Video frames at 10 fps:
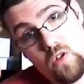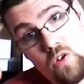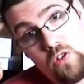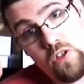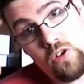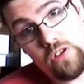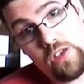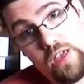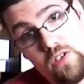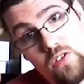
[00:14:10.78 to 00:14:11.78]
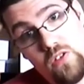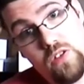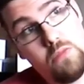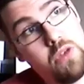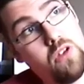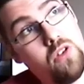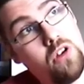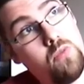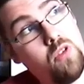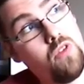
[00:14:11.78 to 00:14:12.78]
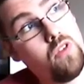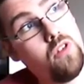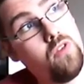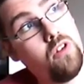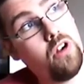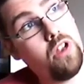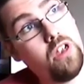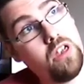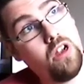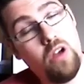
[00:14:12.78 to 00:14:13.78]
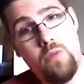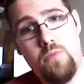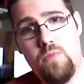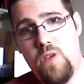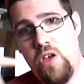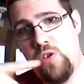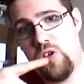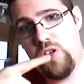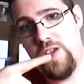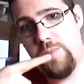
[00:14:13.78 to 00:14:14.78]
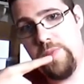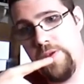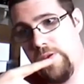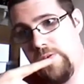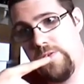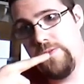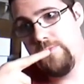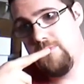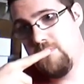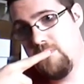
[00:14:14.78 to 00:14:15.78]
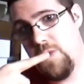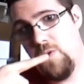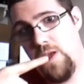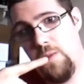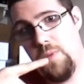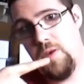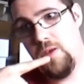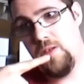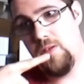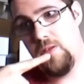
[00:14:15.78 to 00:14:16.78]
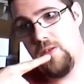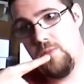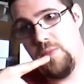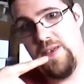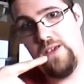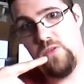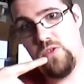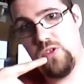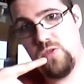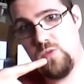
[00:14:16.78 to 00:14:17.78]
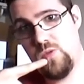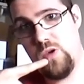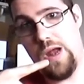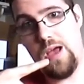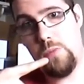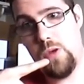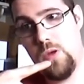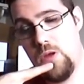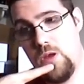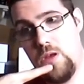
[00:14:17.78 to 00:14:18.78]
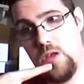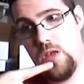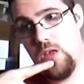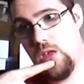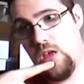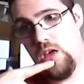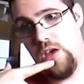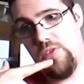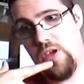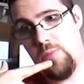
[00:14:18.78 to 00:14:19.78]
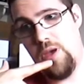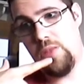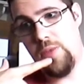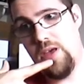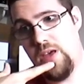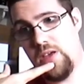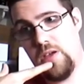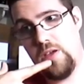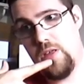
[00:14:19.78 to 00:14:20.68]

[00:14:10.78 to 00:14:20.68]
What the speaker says: on the odd occasion just to make sure I'm doing stuff alright. You know, I'm out of shape now and quite a bit, and my health's crap. I've got a bad back.